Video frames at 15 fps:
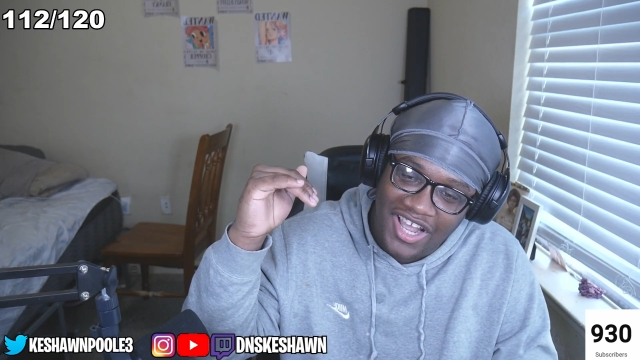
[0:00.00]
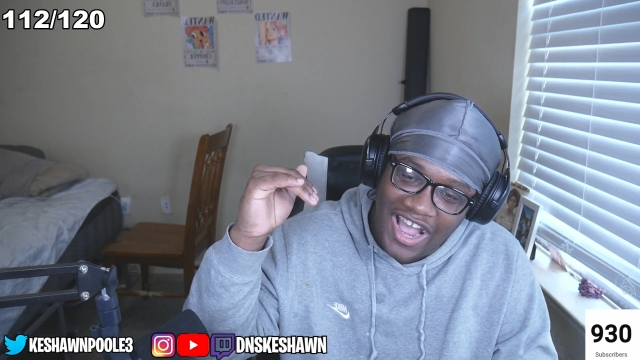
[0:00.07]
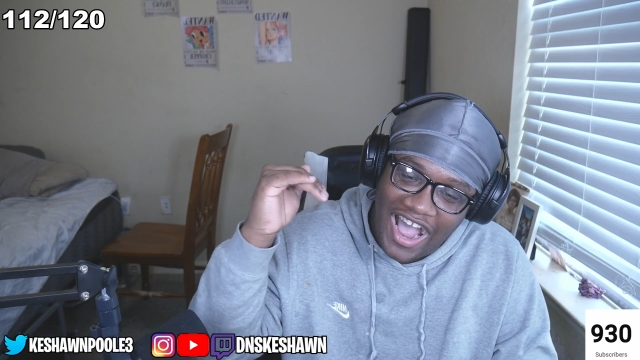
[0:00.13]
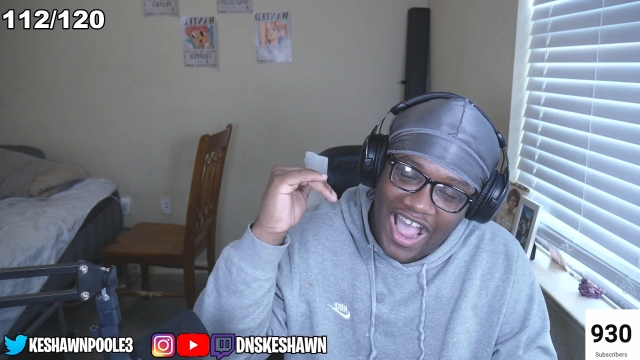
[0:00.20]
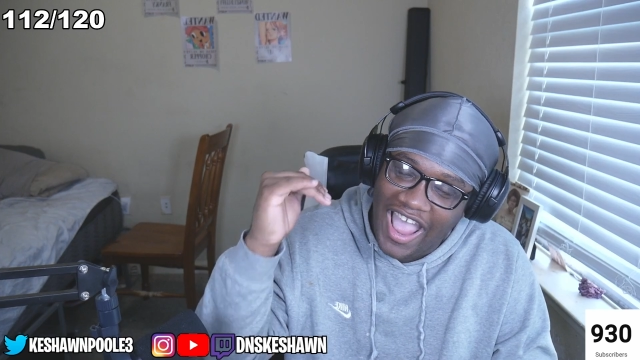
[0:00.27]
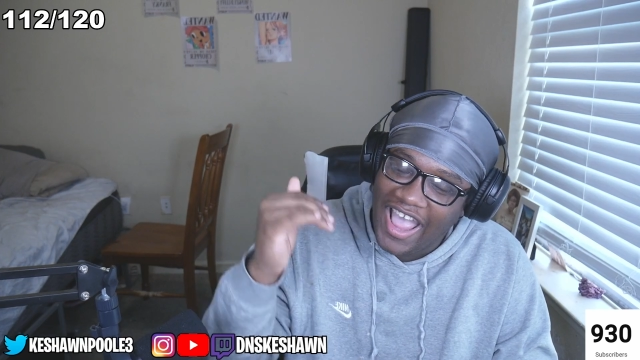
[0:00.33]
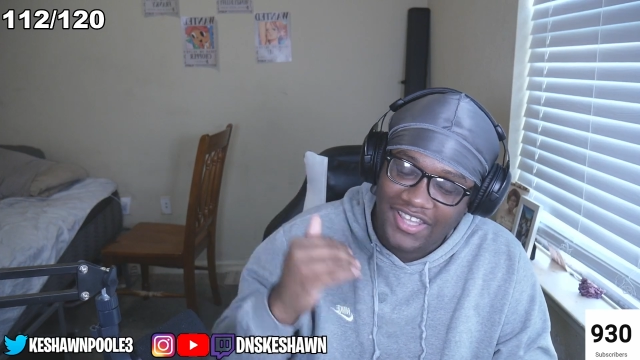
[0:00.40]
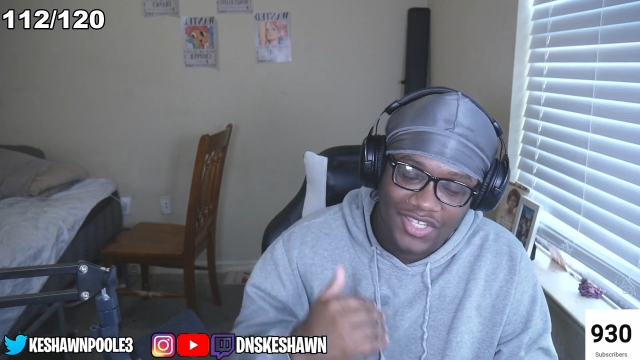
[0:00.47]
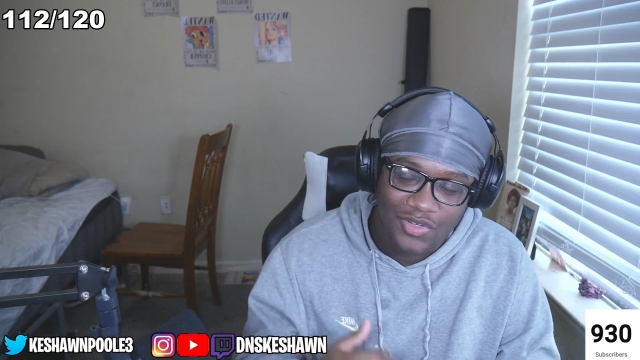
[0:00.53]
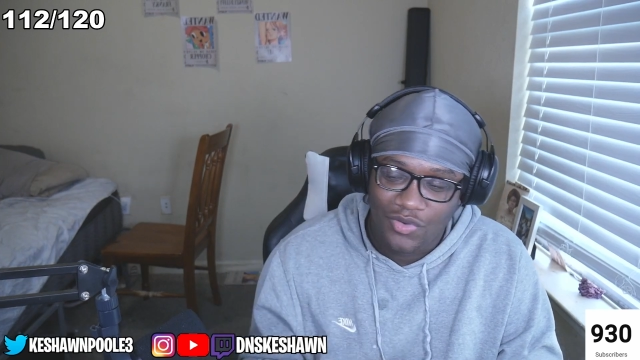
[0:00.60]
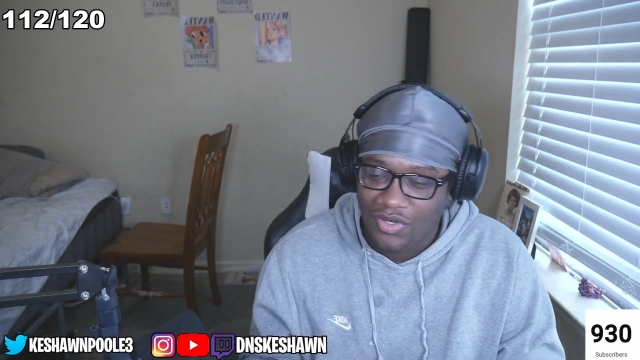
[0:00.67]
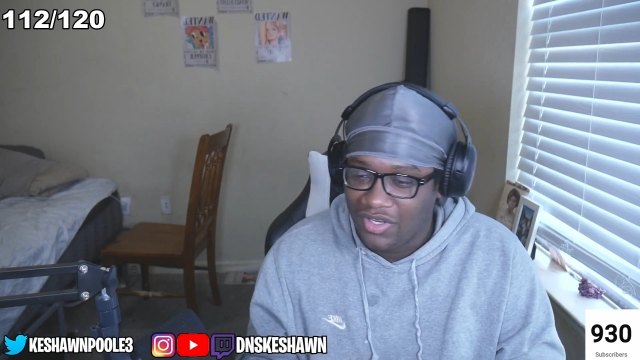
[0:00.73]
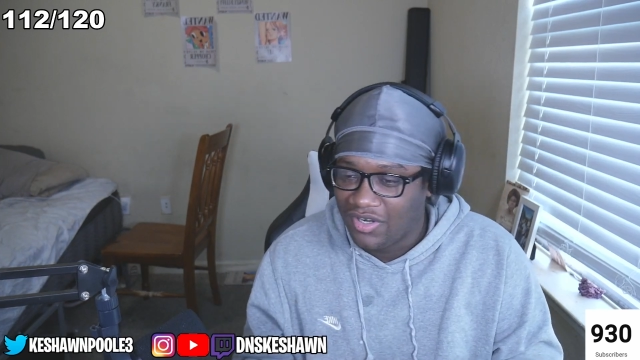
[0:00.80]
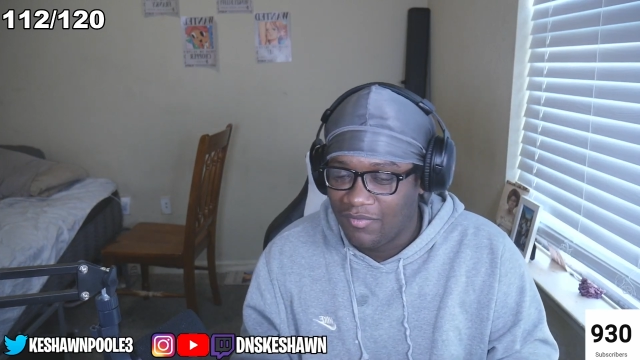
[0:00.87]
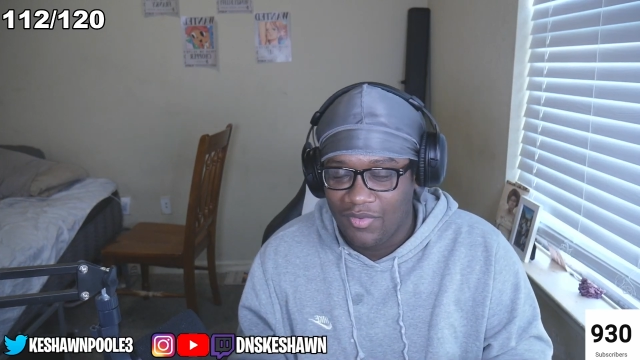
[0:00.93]
I had to do
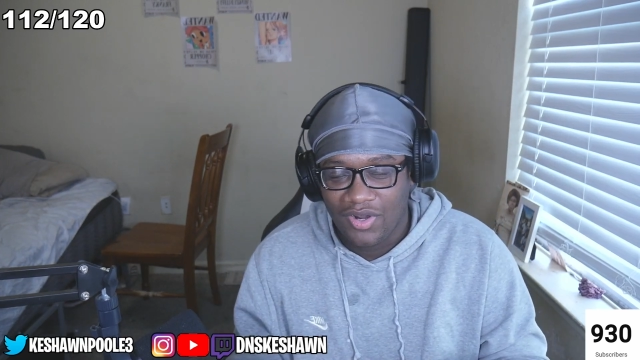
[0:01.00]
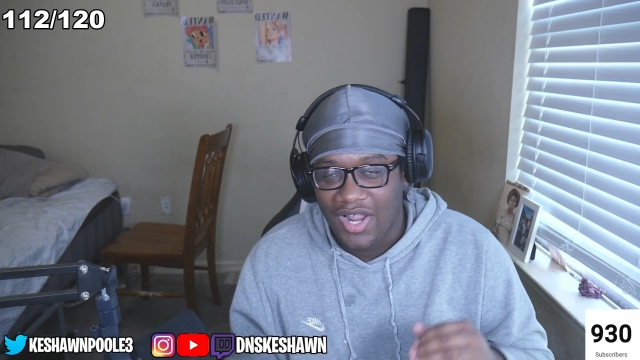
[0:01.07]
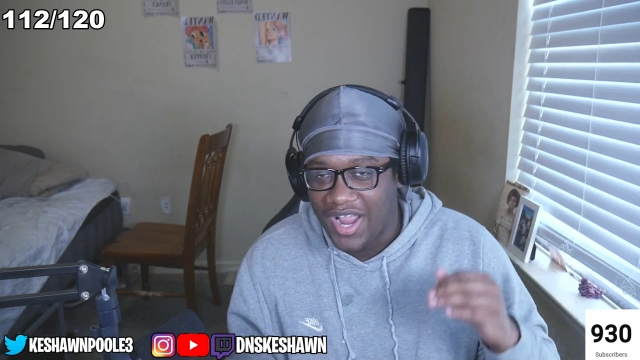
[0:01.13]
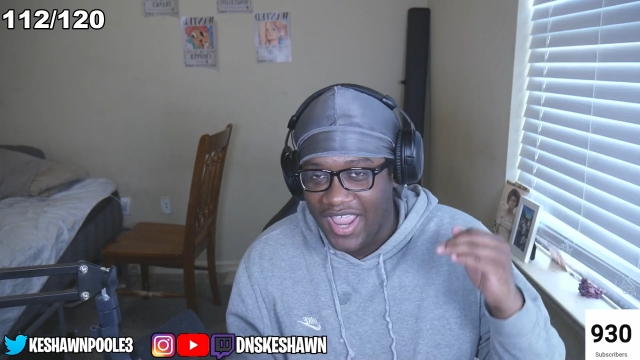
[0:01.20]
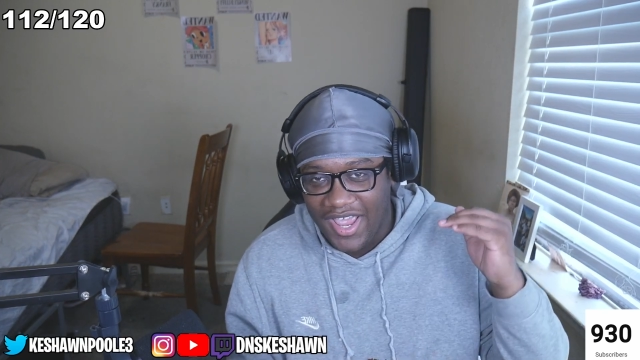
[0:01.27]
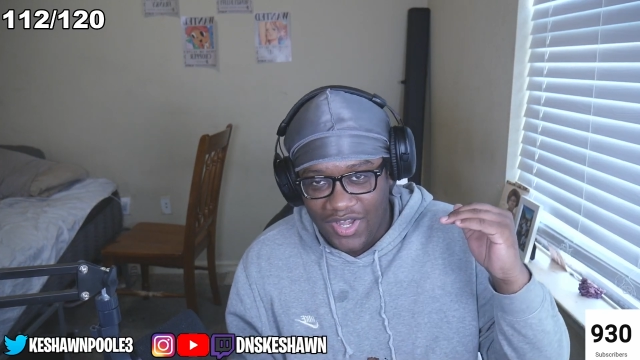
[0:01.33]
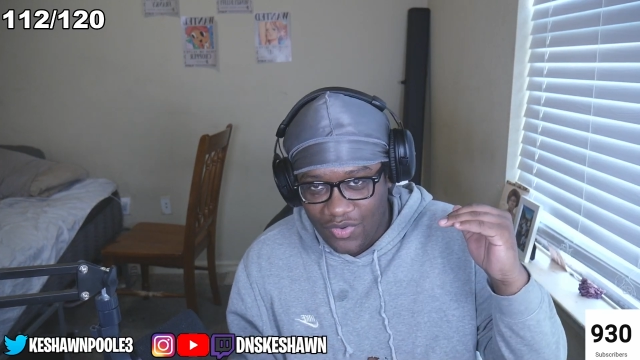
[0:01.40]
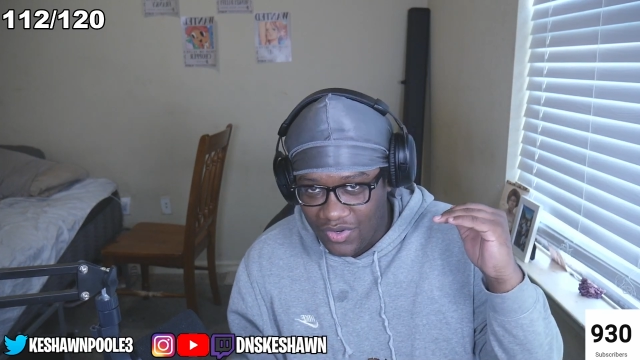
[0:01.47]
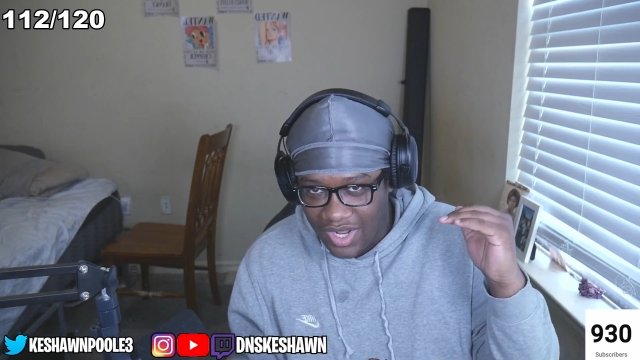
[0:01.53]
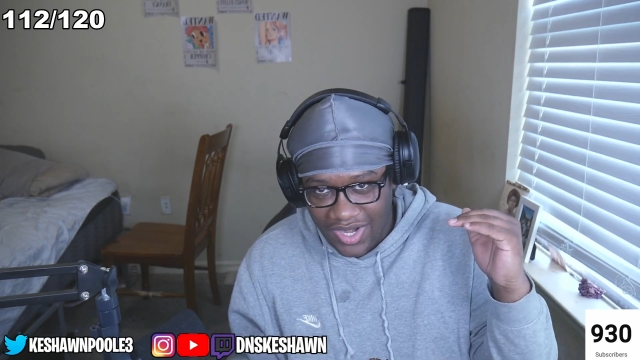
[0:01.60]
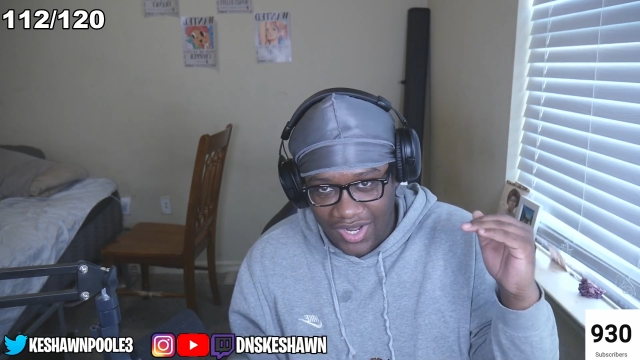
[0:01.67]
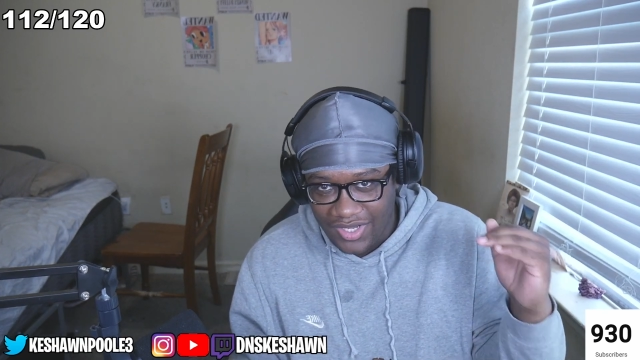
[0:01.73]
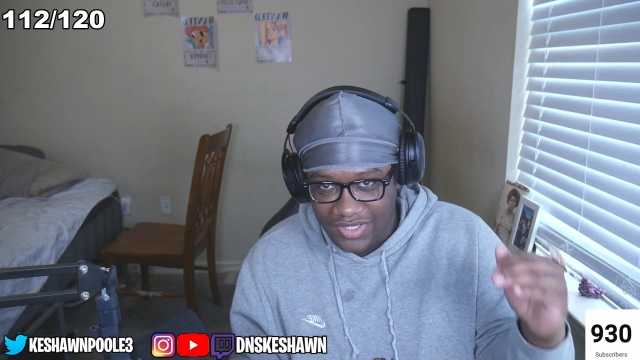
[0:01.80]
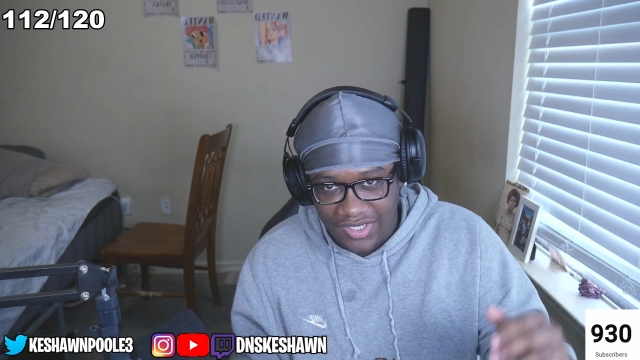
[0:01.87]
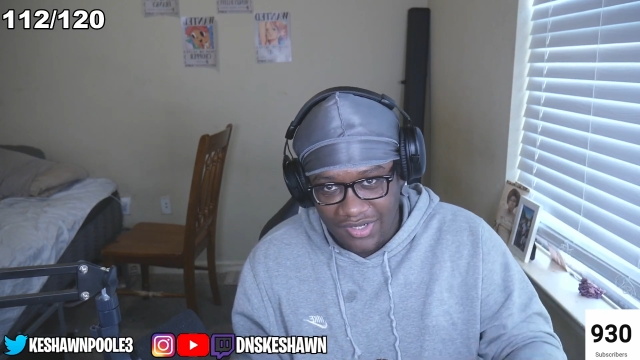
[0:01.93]
it in the morning. I can't do it at
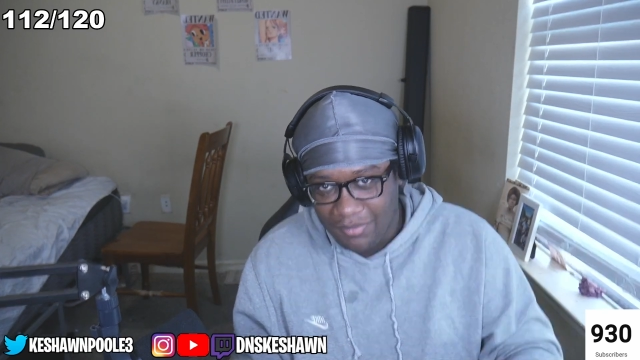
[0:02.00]
nighttime,